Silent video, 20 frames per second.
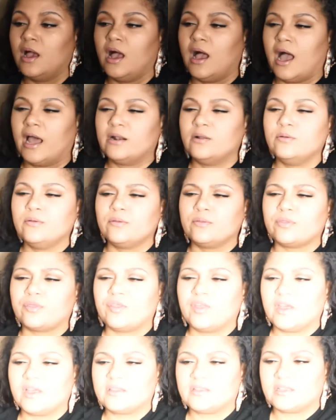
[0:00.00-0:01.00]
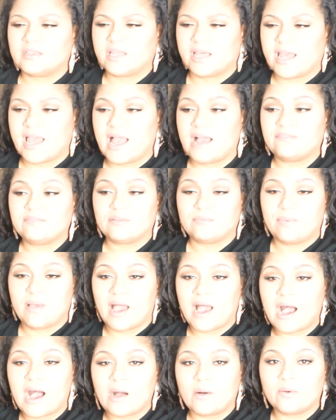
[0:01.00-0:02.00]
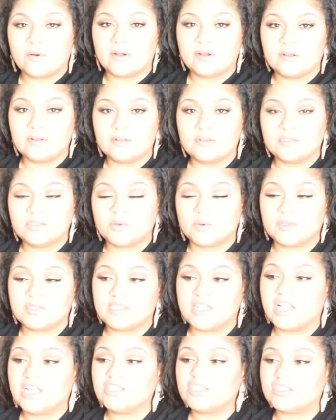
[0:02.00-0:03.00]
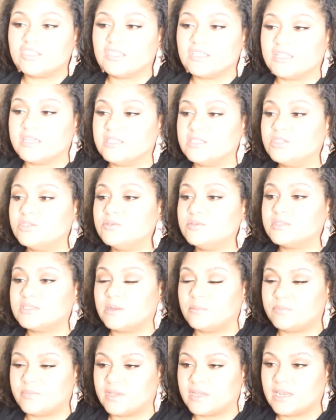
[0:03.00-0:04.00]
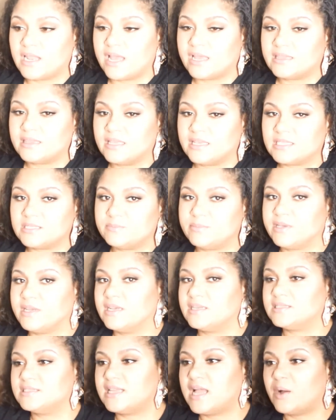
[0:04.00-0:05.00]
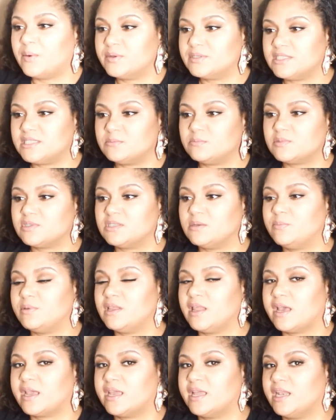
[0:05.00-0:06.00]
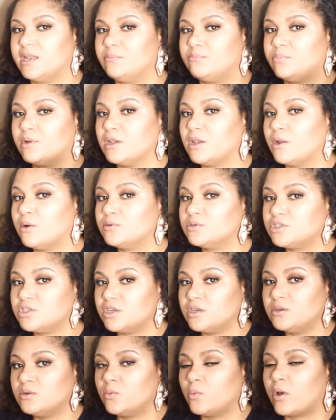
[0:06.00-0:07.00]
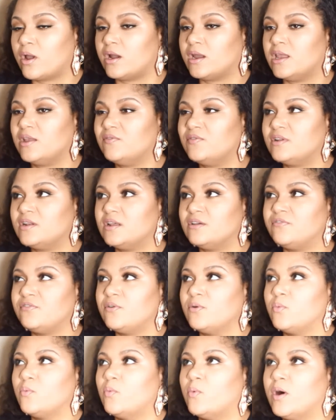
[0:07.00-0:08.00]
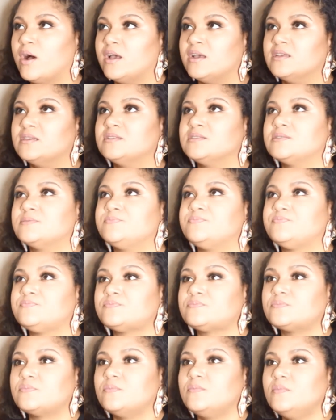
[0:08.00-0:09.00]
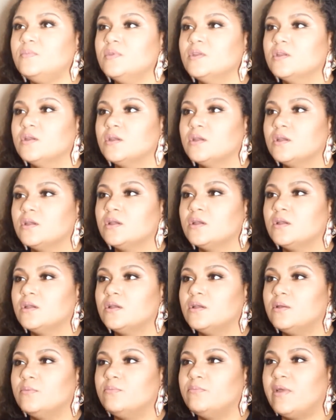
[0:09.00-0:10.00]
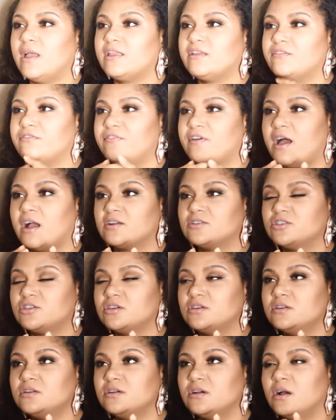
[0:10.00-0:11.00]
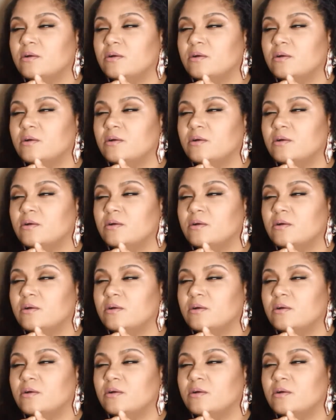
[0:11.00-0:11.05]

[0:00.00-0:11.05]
I don't think that they have the power to intentionally do something like this, because now it seems to be like an implosion where even if it was a manufactured